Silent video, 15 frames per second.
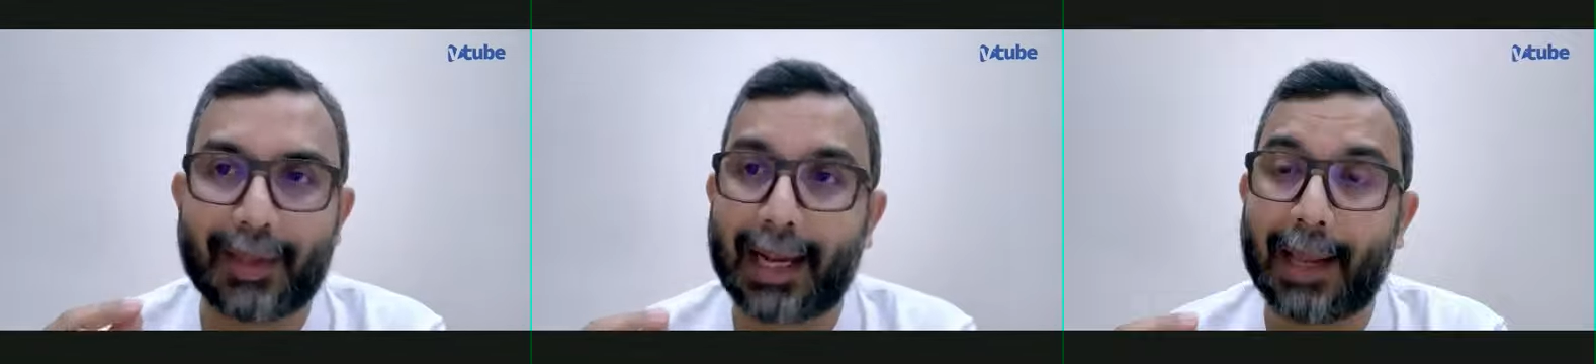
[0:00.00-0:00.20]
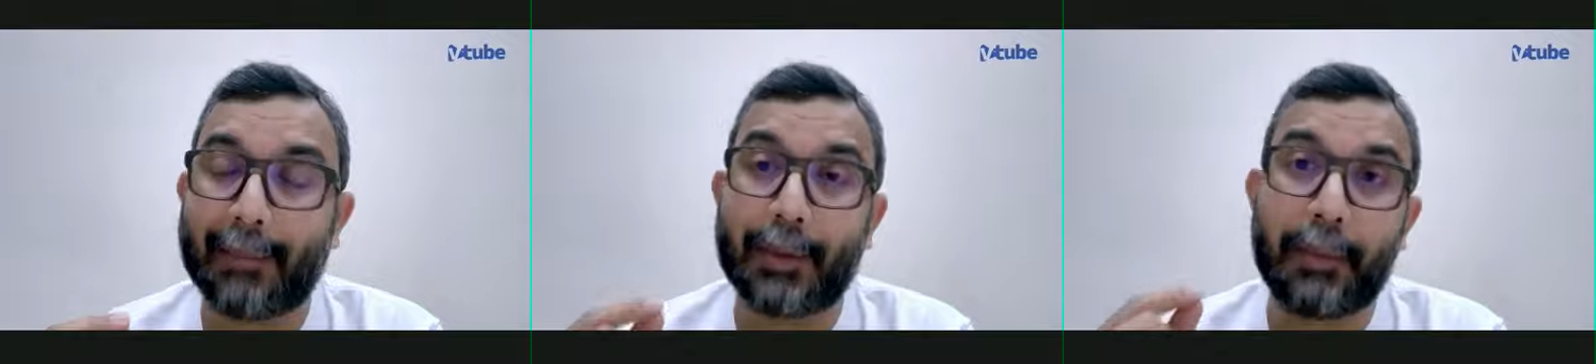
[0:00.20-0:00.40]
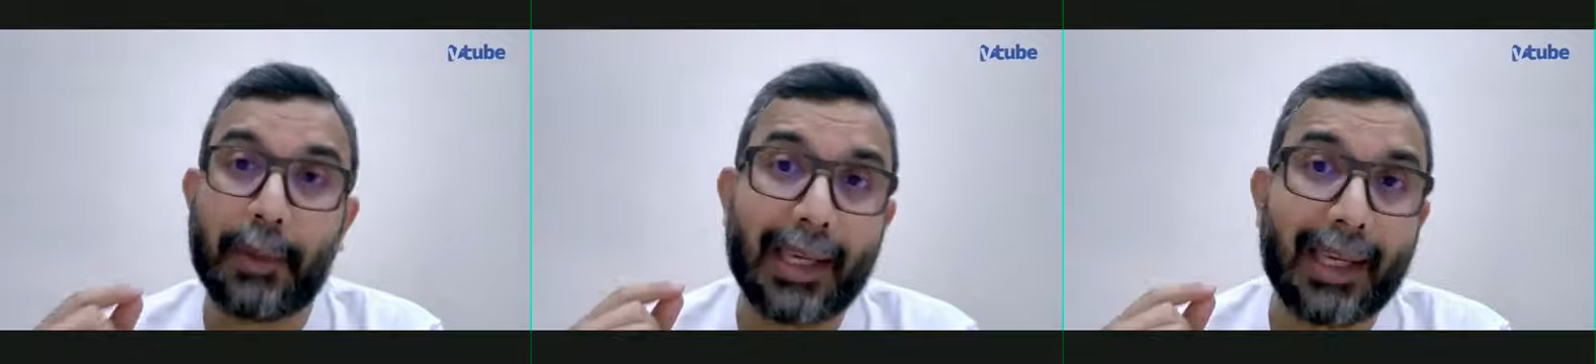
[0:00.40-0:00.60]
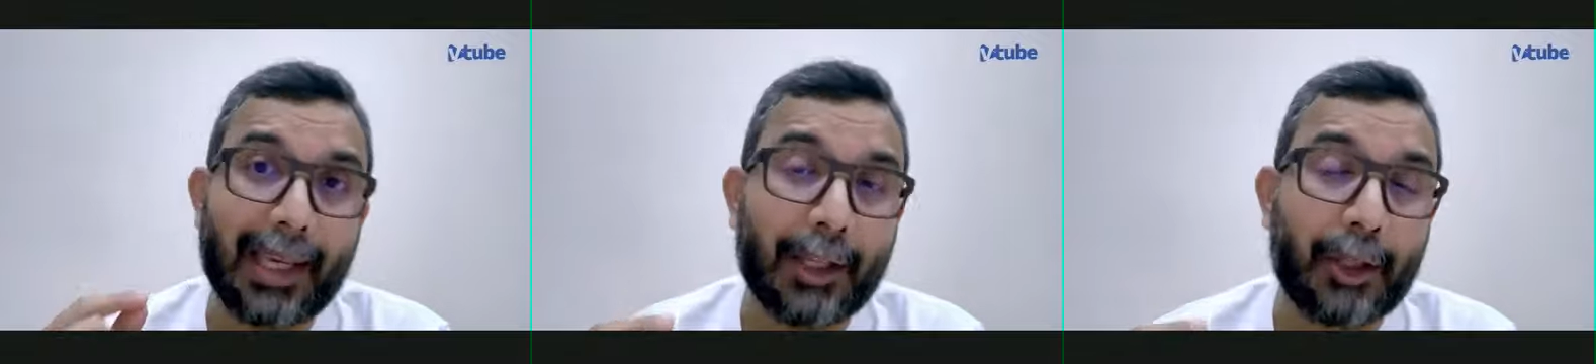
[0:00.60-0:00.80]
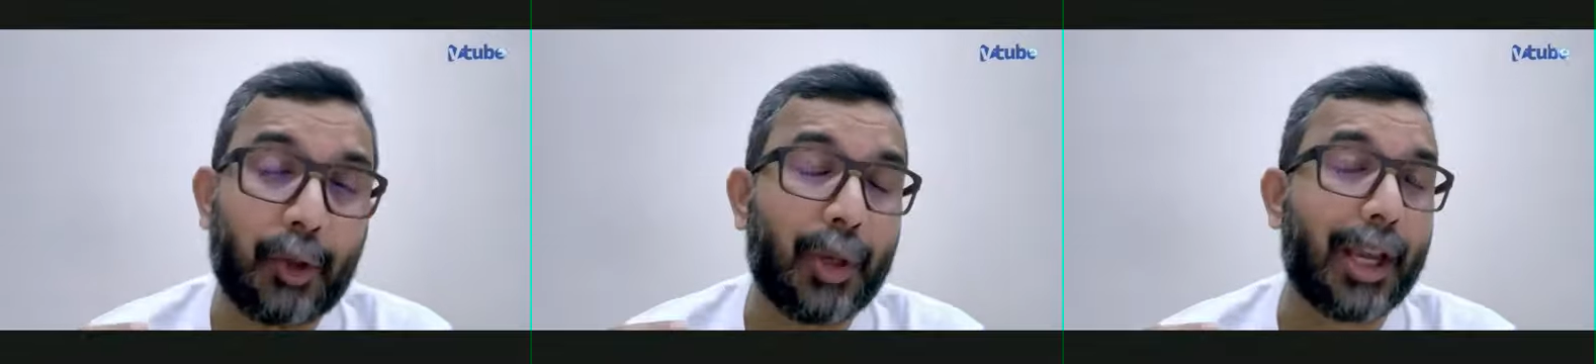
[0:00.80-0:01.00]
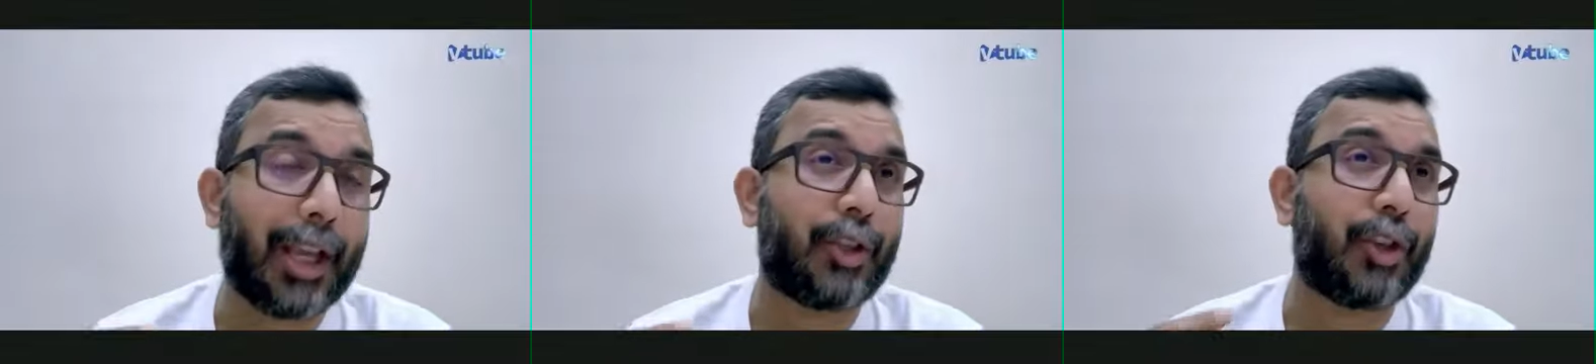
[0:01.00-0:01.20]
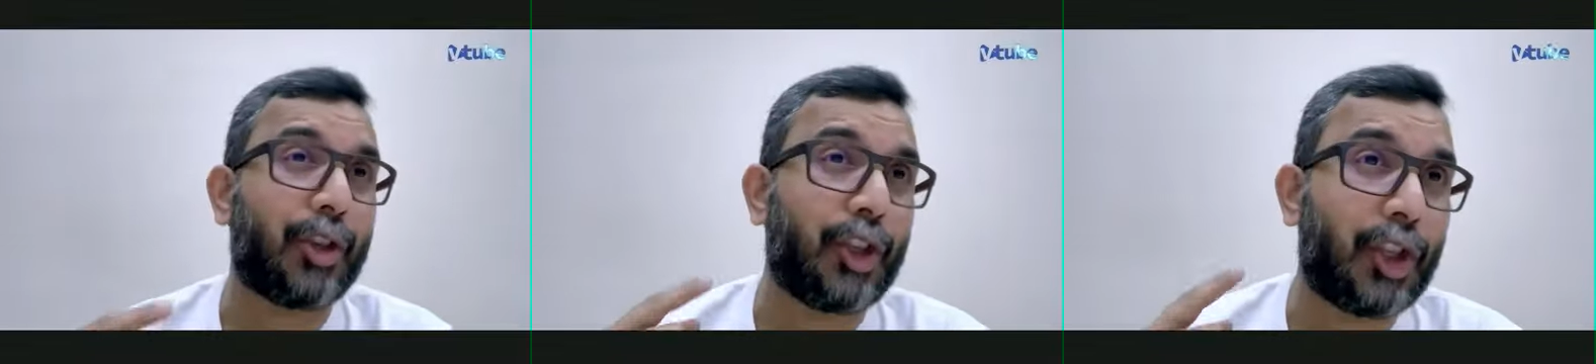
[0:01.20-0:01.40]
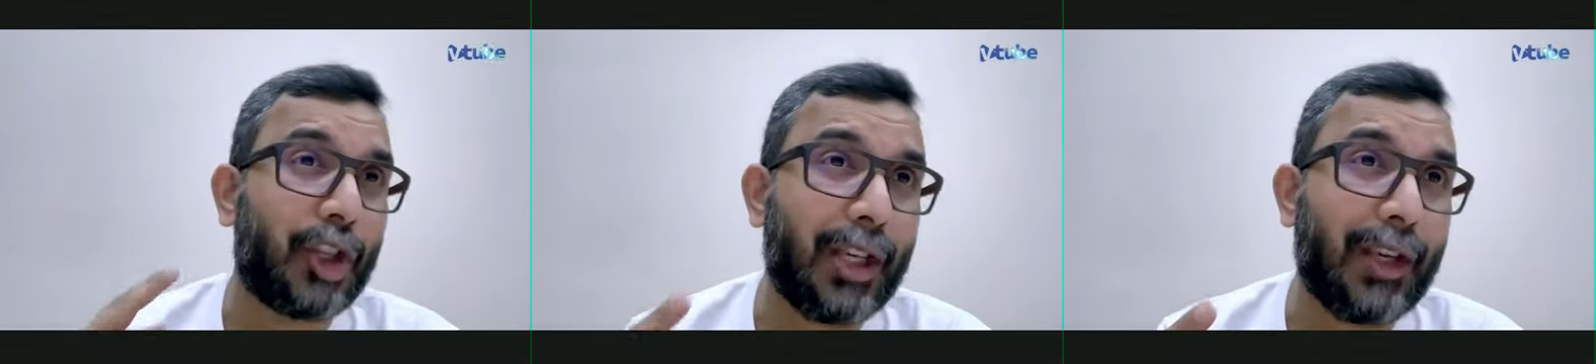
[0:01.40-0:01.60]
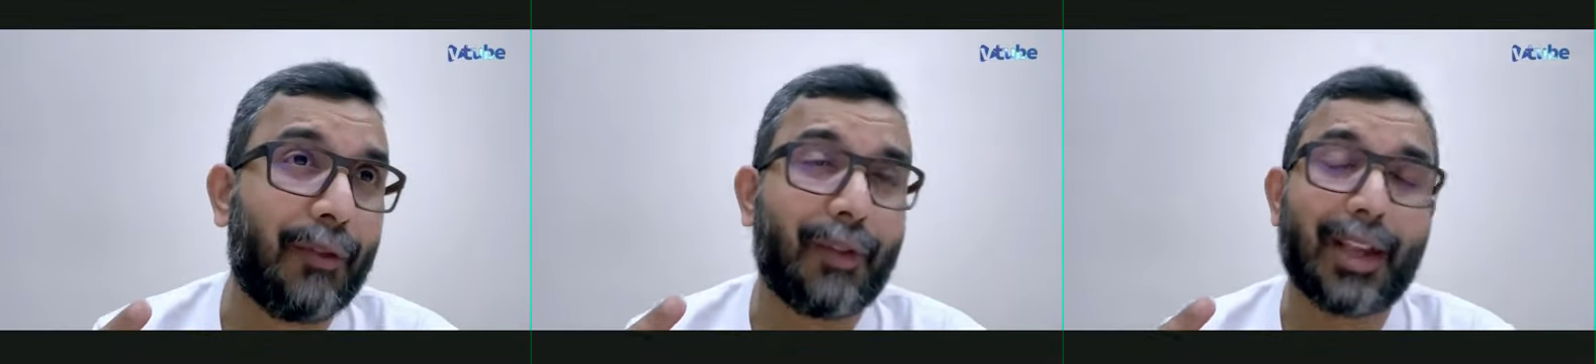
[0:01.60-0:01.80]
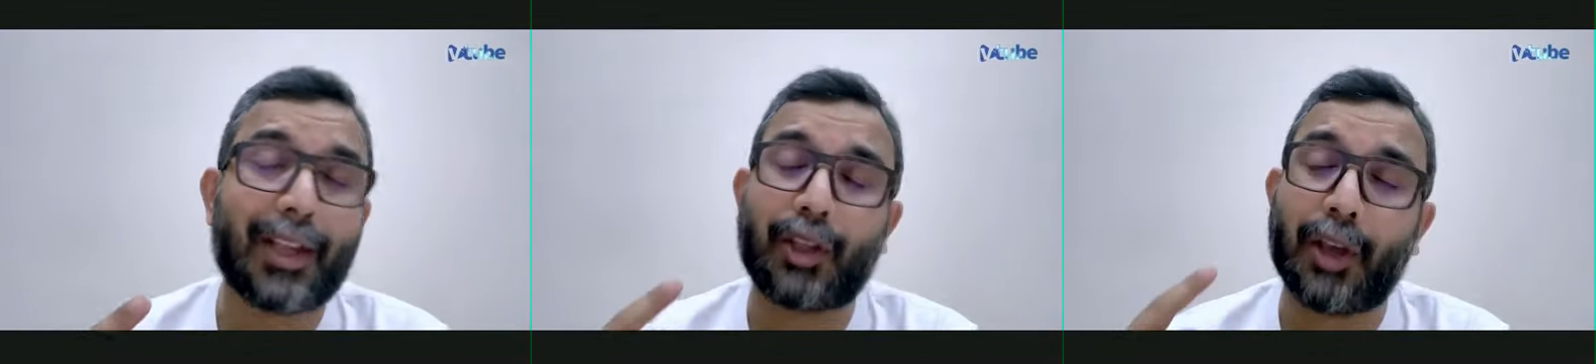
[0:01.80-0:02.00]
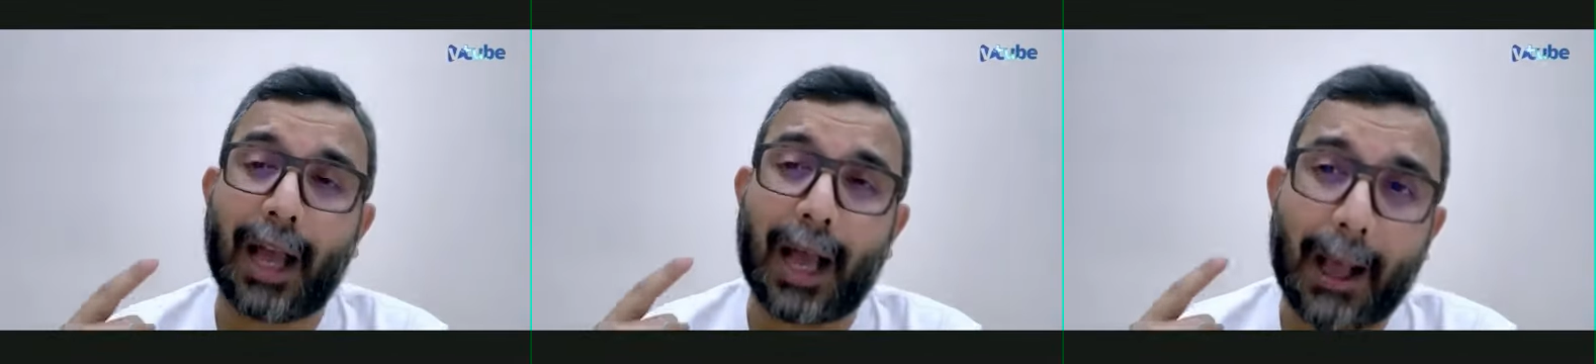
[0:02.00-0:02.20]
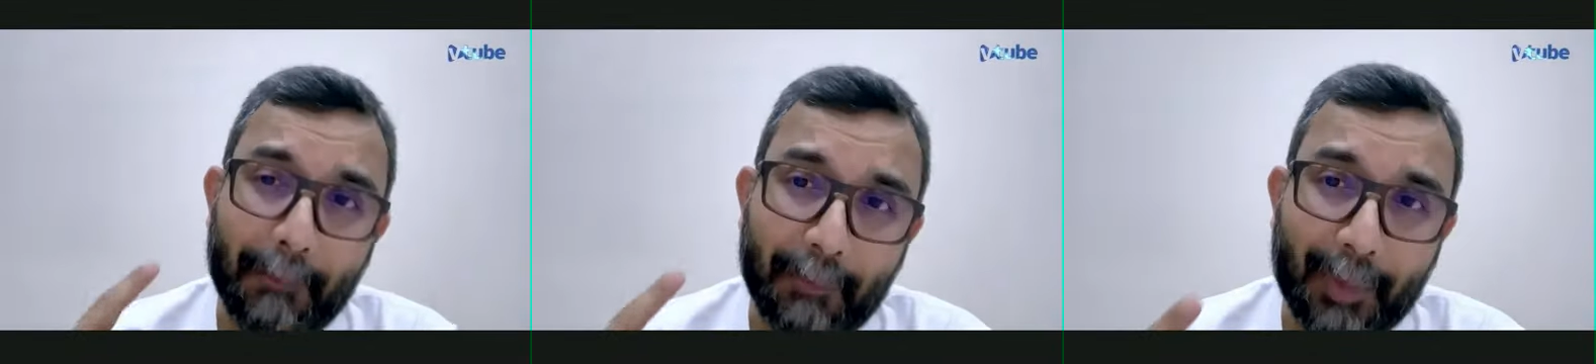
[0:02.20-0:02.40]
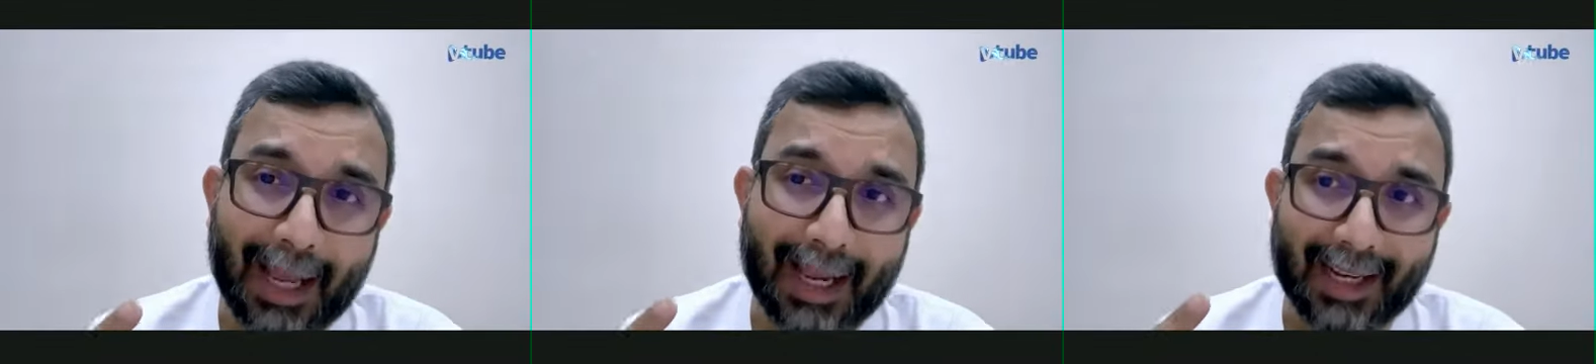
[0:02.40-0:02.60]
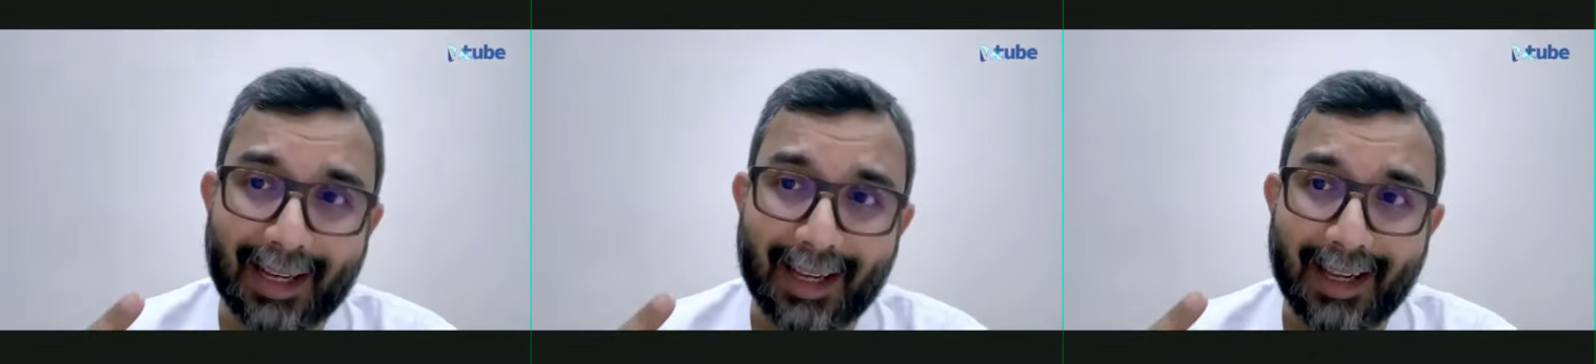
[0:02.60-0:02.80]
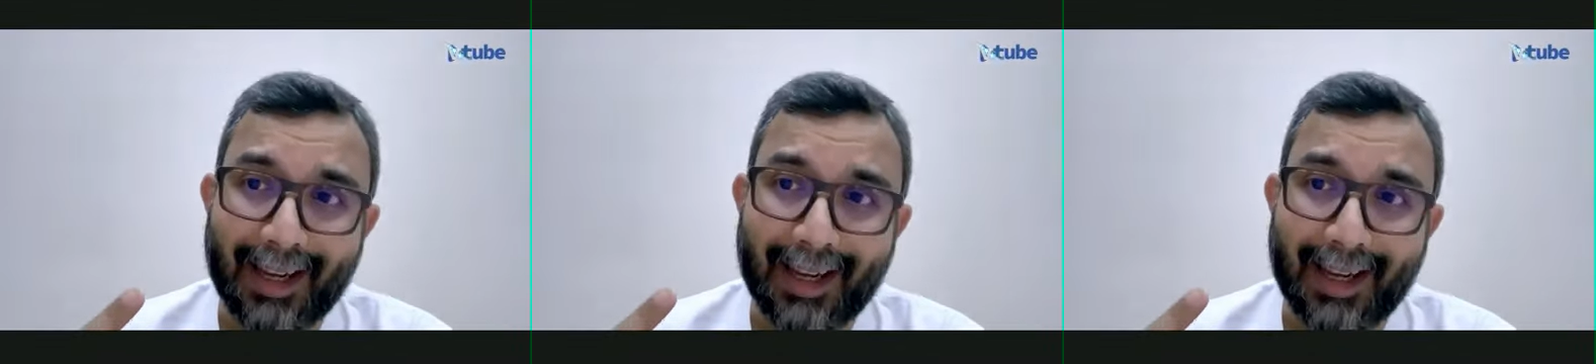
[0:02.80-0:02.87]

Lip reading: and I'm speaking to you as your chief, as your upline,